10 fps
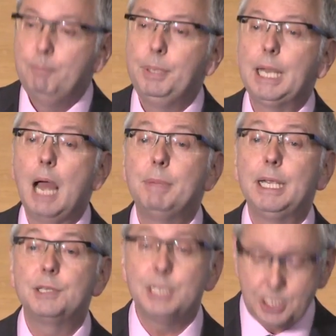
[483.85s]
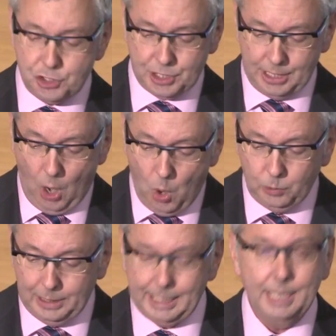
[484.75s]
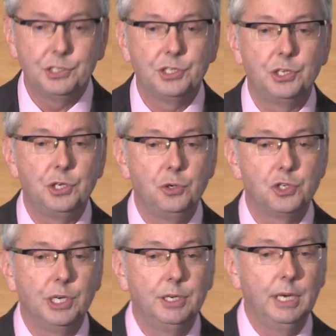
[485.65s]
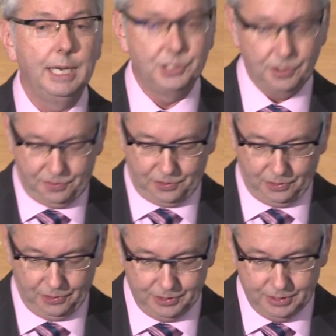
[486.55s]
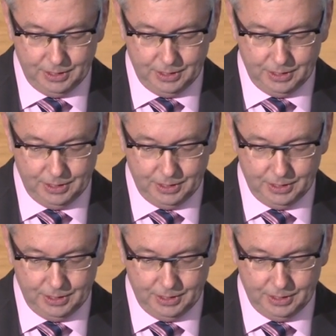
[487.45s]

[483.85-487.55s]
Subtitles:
Becoming a teaching-only institution is a third.